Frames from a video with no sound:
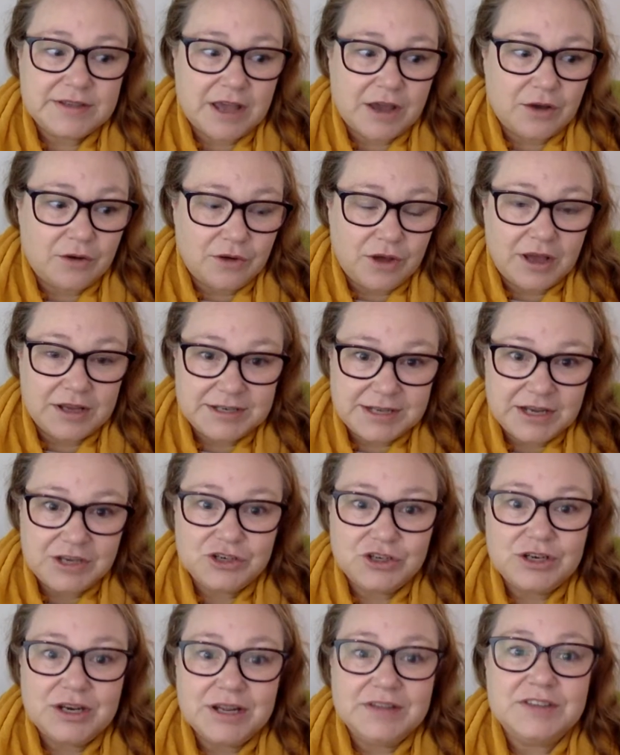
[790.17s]
Our
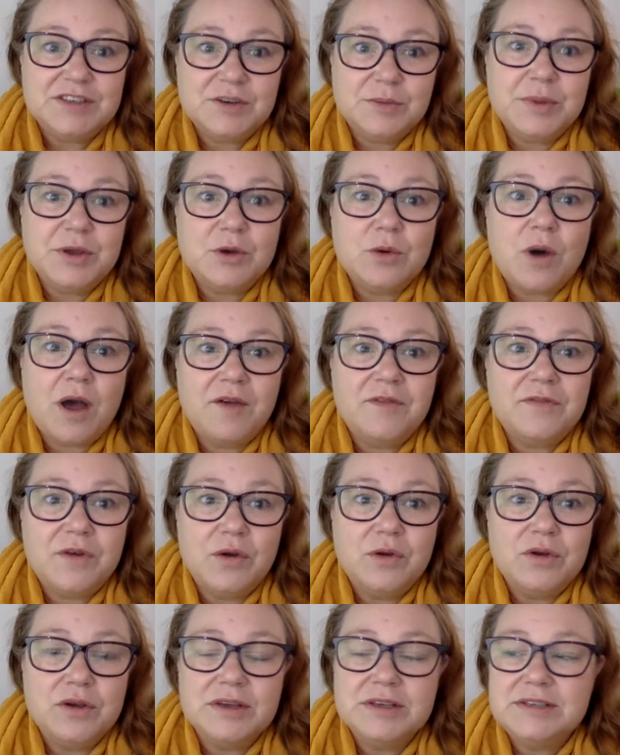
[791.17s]
attention needs to be quite
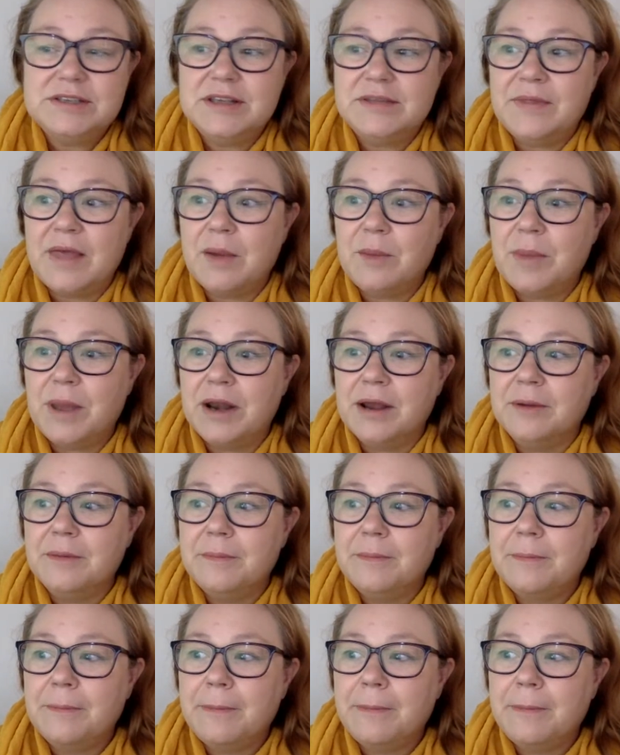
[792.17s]
focused in that manner.